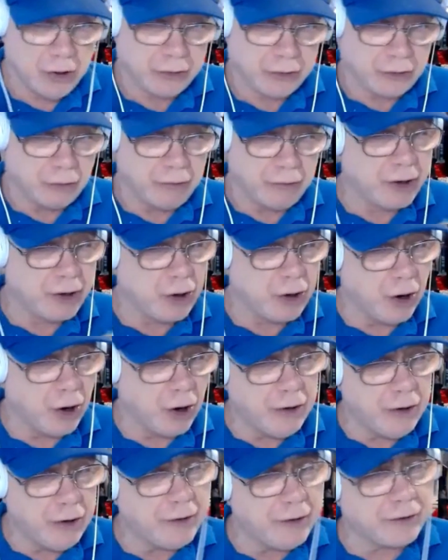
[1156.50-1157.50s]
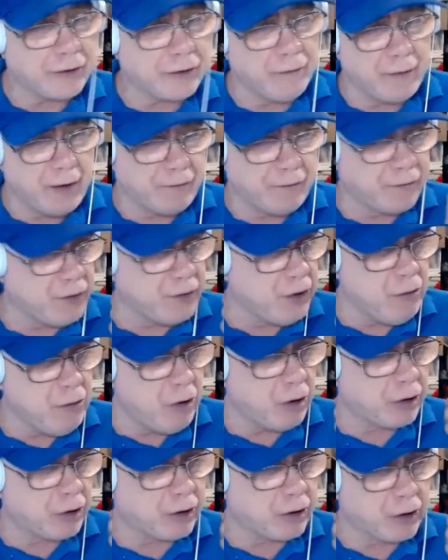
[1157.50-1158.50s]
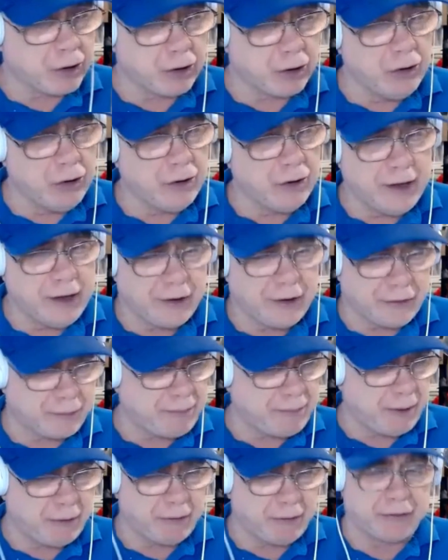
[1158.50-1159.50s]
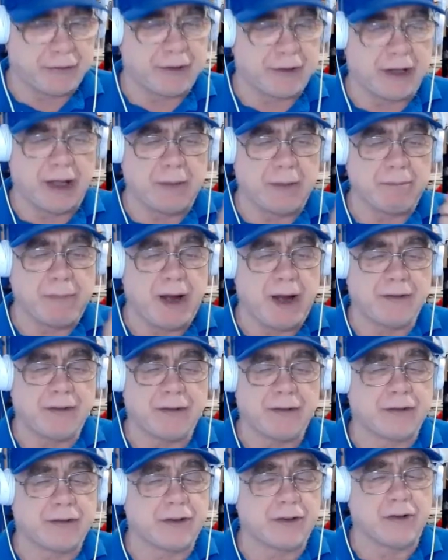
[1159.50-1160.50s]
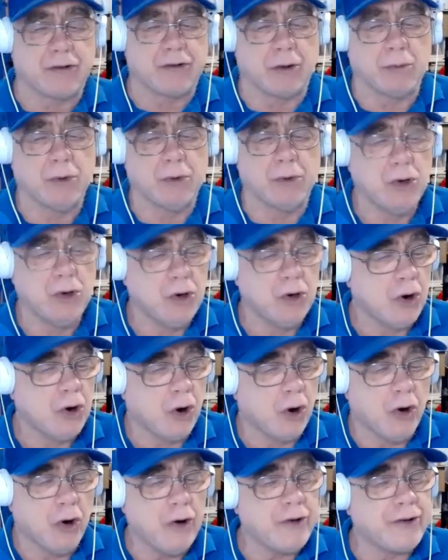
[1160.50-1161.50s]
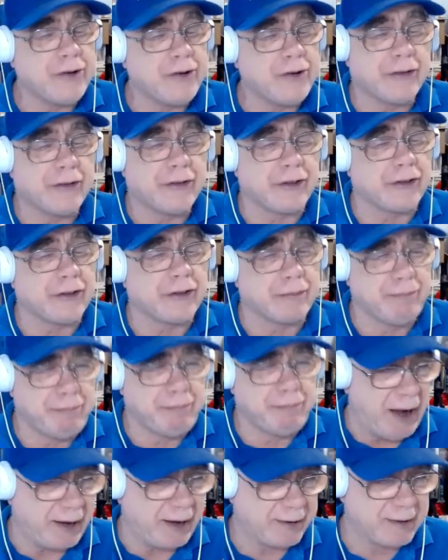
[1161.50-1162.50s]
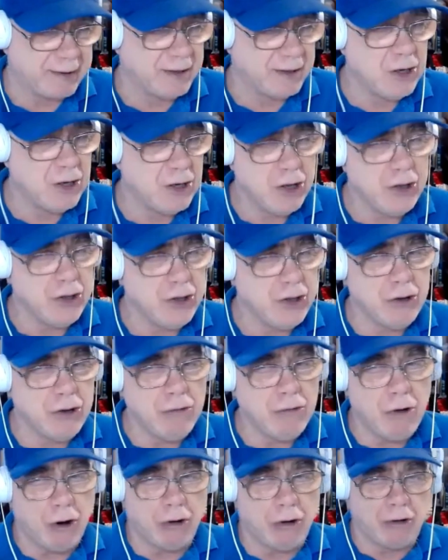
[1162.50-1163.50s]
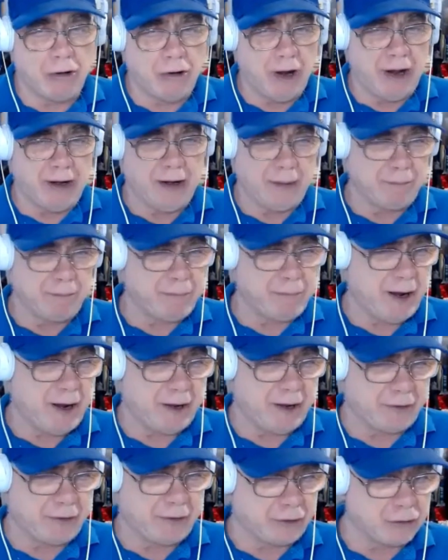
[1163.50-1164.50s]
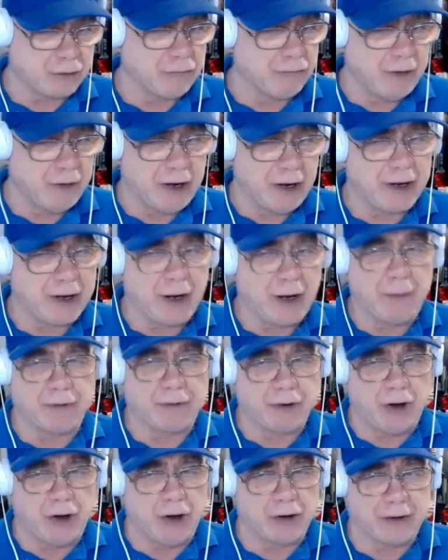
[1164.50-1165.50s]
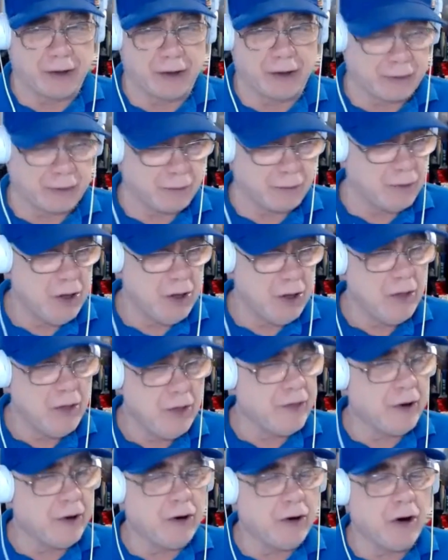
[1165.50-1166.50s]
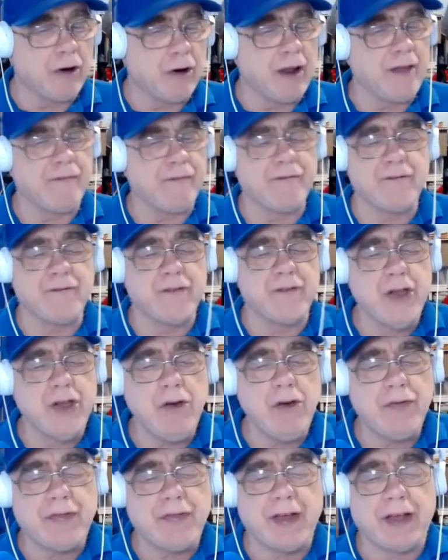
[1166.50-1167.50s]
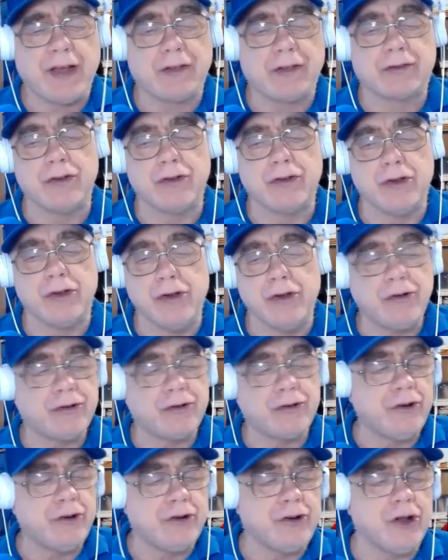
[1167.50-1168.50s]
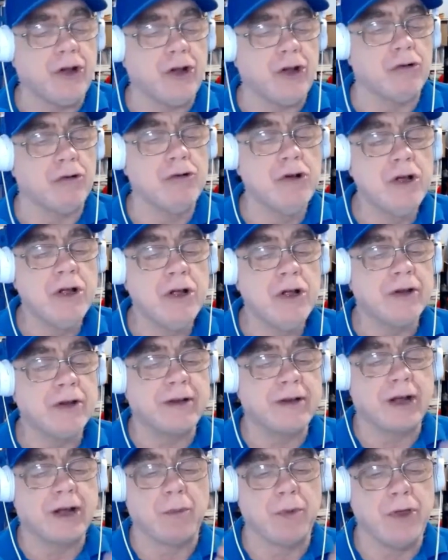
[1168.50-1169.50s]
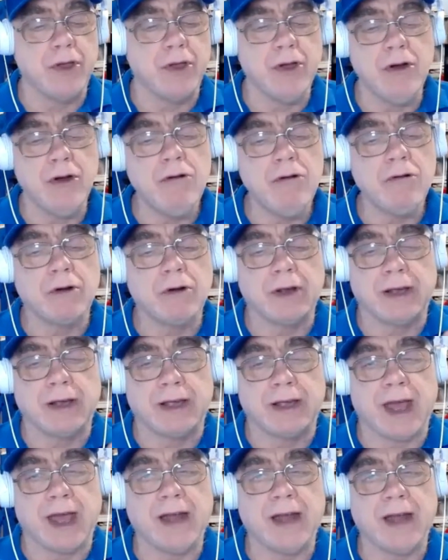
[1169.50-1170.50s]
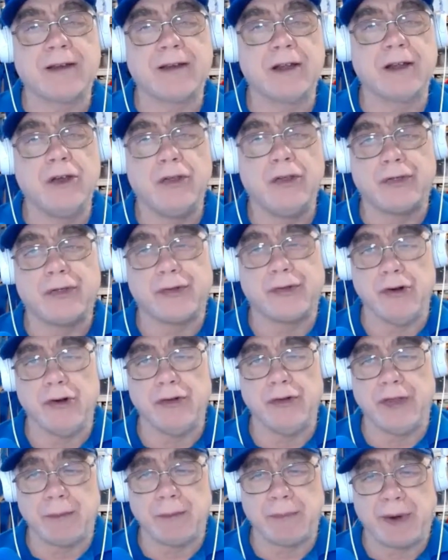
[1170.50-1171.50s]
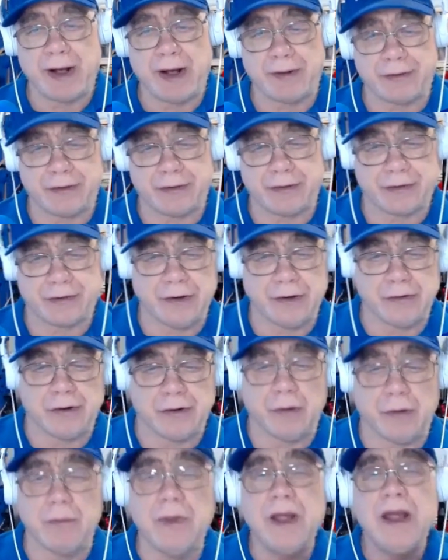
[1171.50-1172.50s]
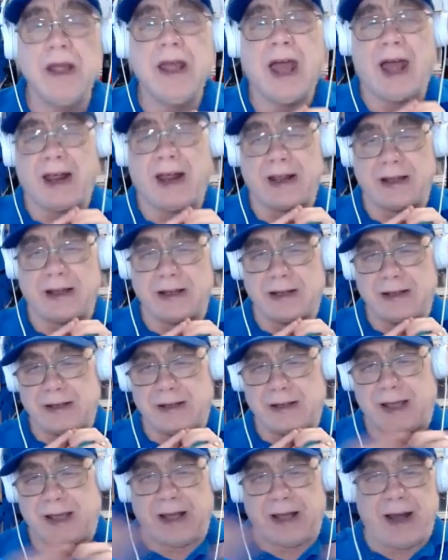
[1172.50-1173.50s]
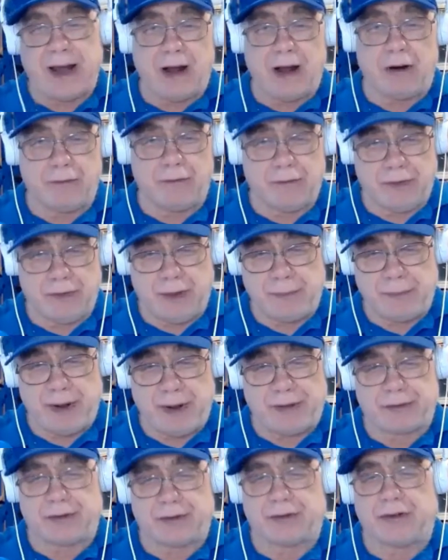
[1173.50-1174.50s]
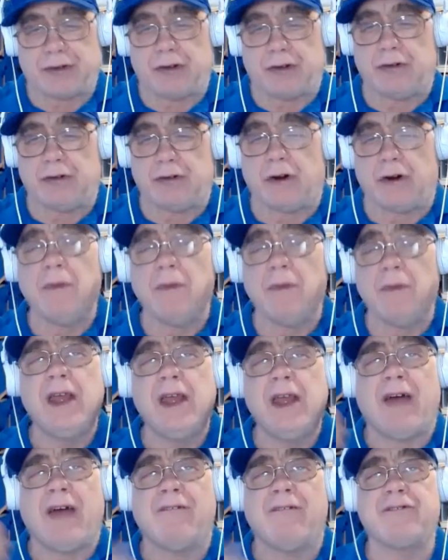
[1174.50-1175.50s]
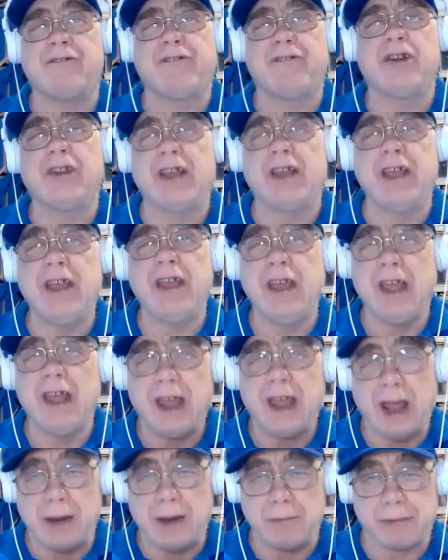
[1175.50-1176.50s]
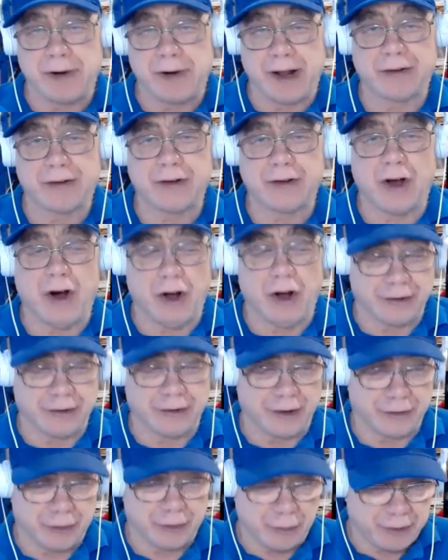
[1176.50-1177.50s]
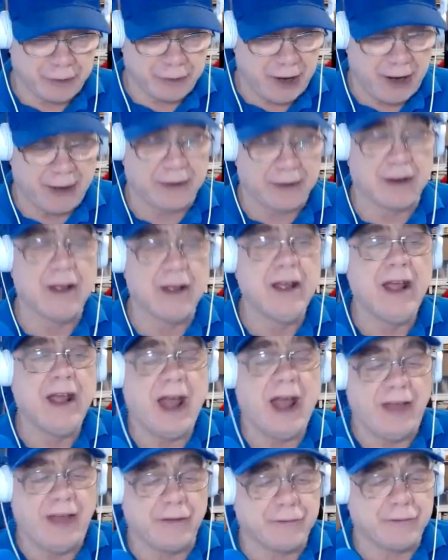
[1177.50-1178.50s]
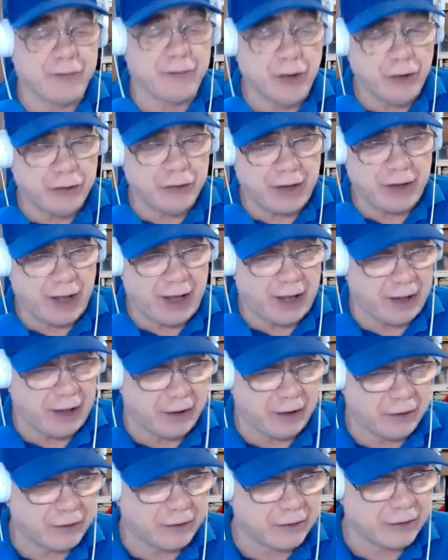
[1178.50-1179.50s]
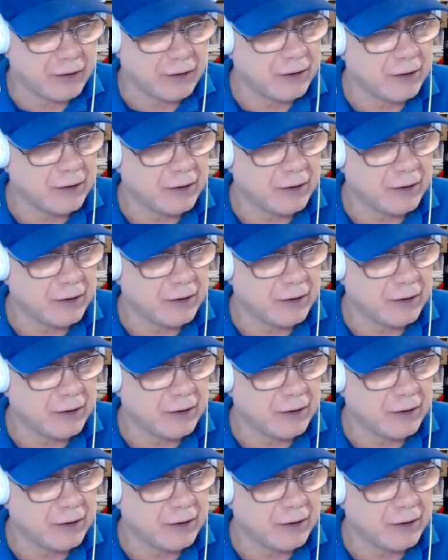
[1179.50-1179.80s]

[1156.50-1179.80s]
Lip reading: So, regardless of if you are currently experiencing imposter syndrome or just suspect you are an imposter when it comes to autism, there are a few things you should do to help you get through the imposter syndrome and get out of the imposter syndrome and fully embrace autism pride. And the first is